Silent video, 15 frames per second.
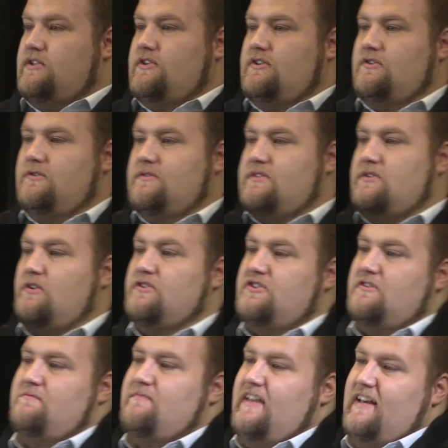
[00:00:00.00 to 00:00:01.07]
to
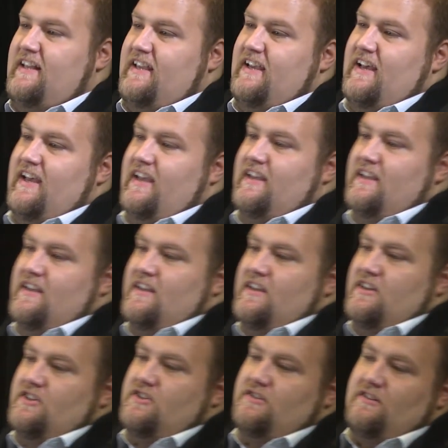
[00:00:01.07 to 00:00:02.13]
social media
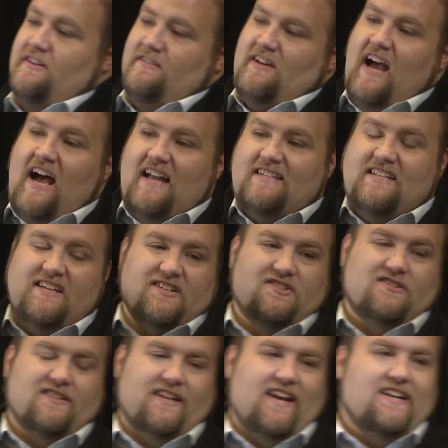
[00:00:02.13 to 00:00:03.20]
content
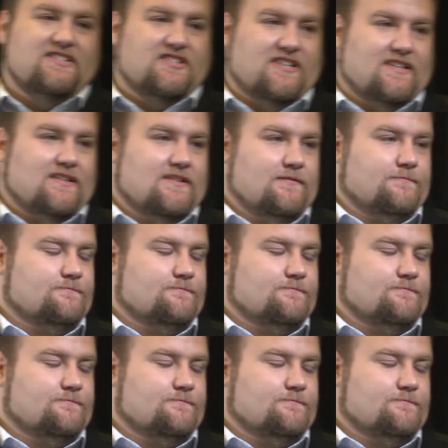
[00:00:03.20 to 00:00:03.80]
creation,